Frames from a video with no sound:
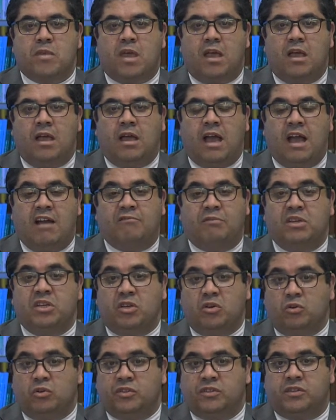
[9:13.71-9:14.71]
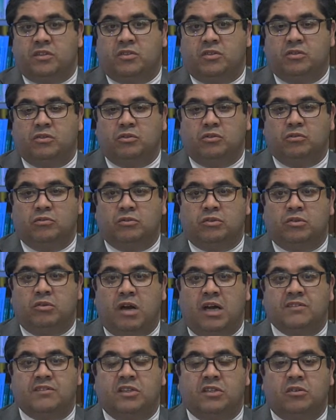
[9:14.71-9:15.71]
have been used to
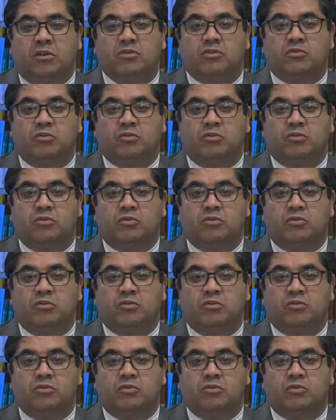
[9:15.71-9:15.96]
answer those